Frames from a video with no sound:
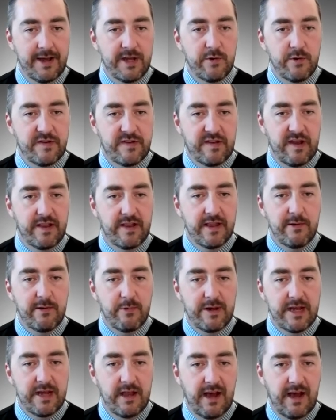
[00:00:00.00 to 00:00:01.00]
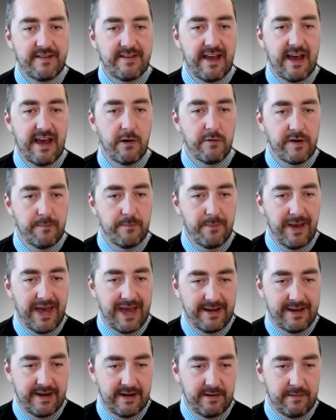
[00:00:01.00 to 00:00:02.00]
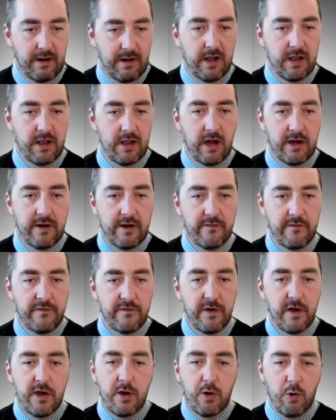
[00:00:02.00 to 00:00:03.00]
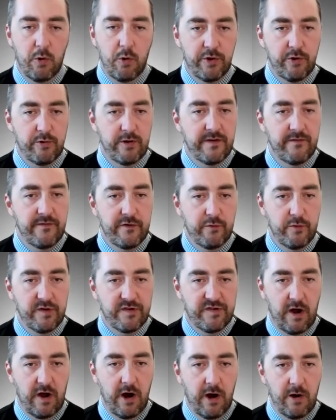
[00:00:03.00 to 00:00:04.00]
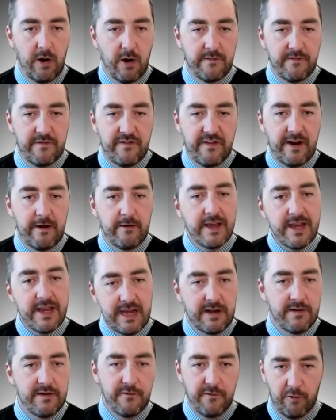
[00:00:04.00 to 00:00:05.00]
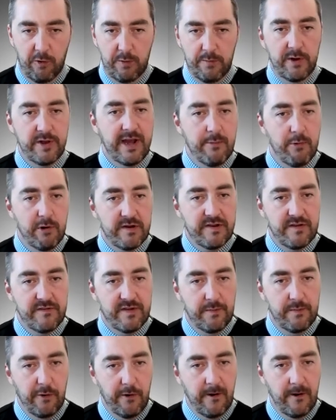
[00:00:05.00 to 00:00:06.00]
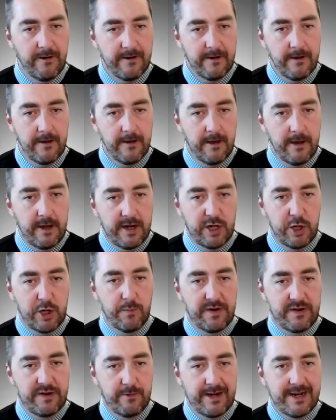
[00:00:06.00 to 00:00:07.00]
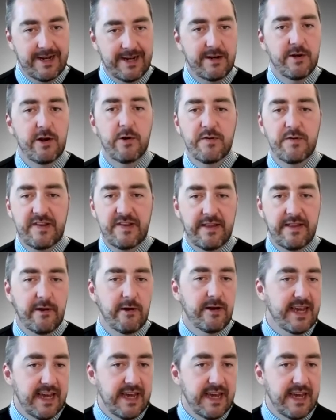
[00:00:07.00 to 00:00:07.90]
you suddenly realize how dependent a lot of older individuals are on fairly informal networks of support, between, say their